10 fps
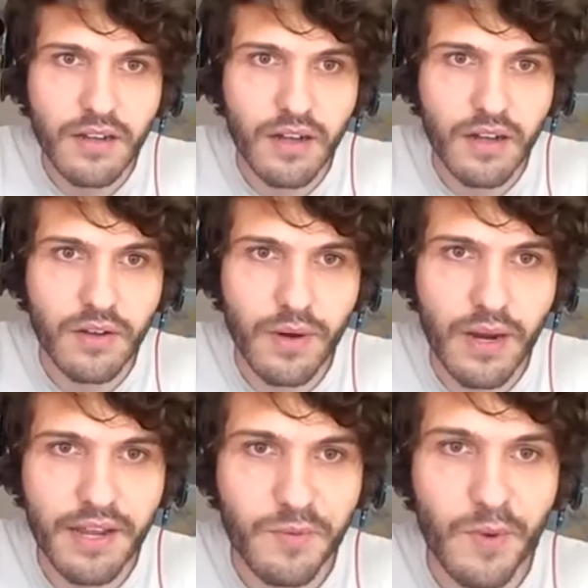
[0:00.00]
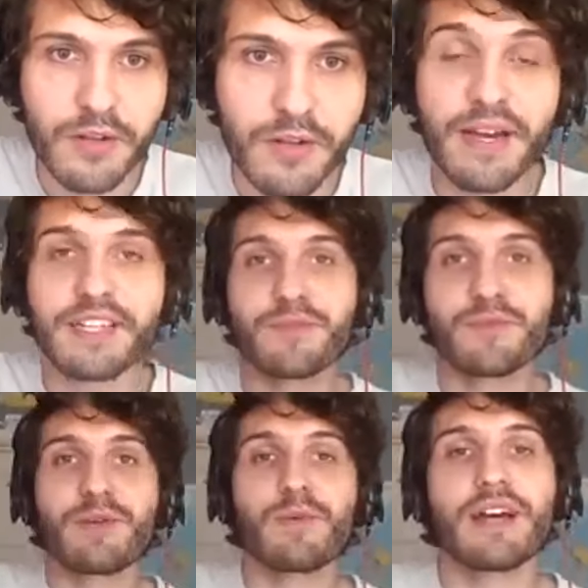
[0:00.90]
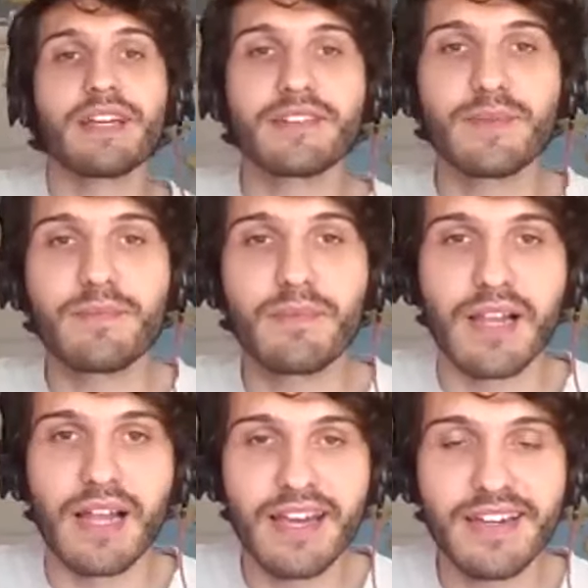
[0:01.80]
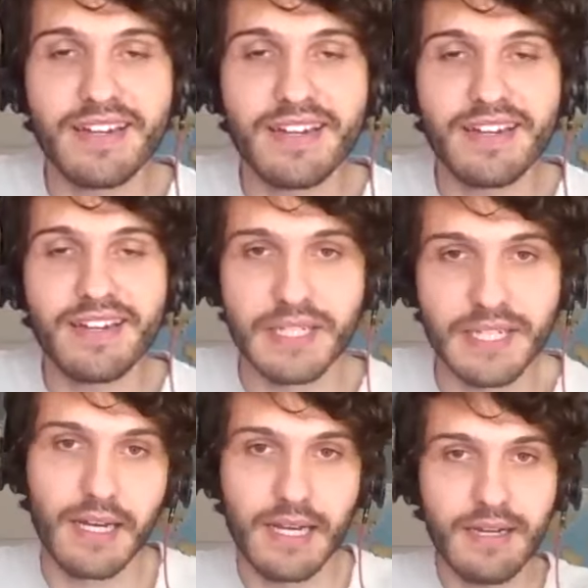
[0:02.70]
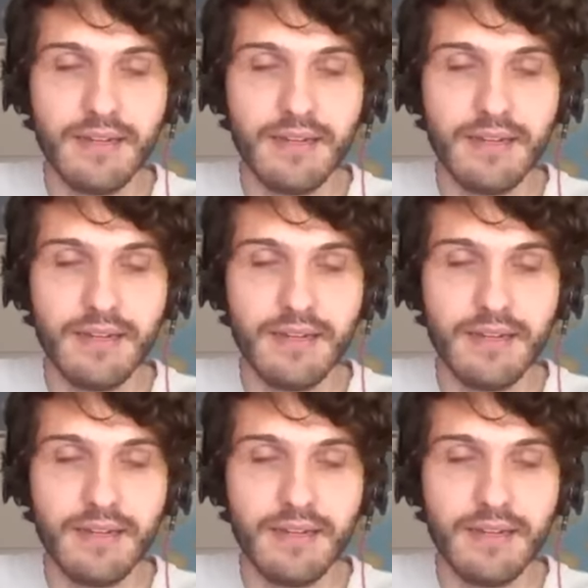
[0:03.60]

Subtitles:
All right, welcome back to Rewind and Replay. I'm Matan,